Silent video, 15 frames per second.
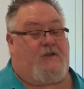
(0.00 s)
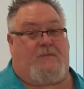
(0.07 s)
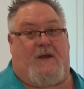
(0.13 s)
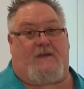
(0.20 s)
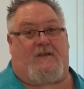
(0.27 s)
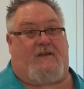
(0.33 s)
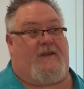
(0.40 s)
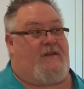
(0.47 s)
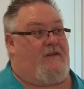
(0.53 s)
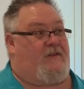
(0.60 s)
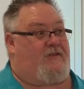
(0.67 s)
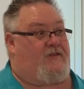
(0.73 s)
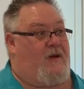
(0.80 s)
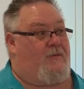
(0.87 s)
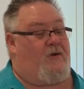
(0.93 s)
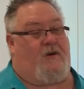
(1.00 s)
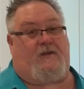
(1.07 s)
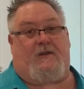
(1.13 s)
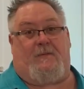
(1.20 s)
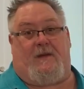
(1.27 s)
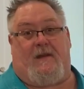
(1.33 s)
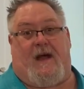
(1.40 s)
especially in the summer.
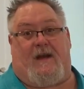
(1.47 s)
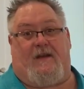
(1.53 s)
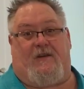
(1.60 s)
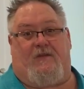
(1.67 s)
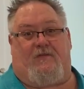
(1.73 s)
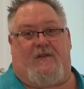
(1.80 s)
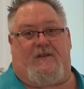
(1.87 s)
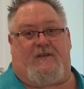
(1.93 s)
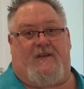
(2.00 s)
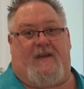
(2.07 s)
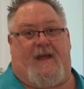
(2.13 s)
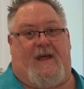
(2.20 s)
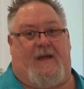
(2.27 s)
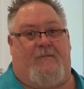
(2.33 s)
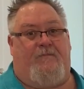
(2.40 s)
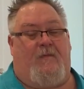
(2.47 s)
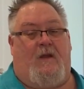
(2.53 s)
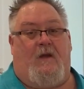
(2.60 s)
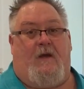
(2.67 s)
It's going to be 90 degrees today.